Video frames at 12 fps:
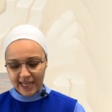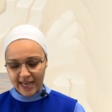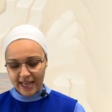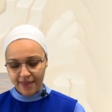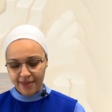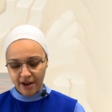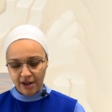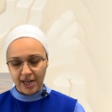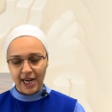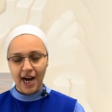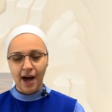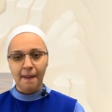at their
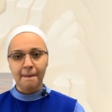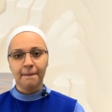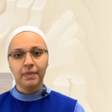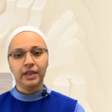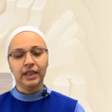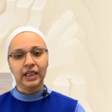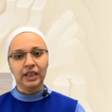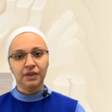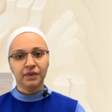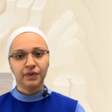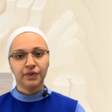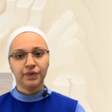
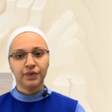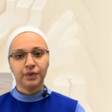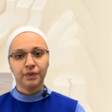unbelief.